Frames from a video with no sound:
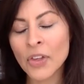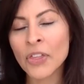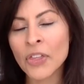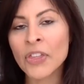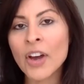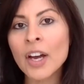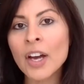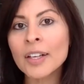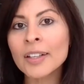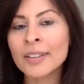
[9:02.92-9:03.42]
the
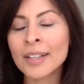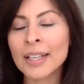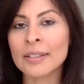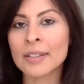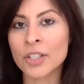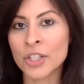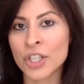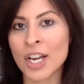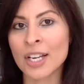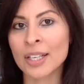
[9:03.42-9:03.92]
third thing
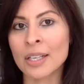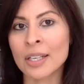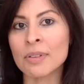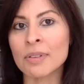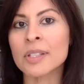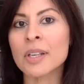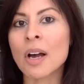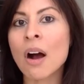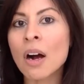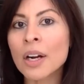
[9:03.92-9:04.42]
to check here
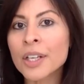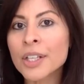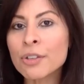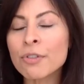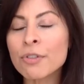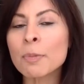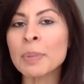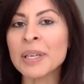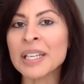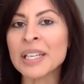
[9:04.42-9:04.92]
is, are you
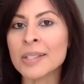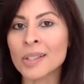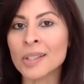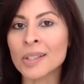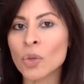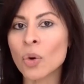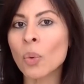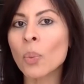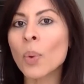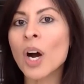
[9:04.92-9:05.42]
repeating
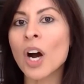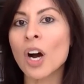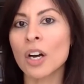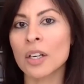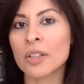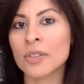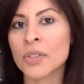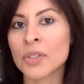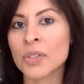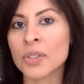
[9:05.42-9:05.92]
your
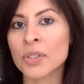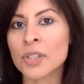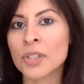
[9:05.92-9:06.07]
words?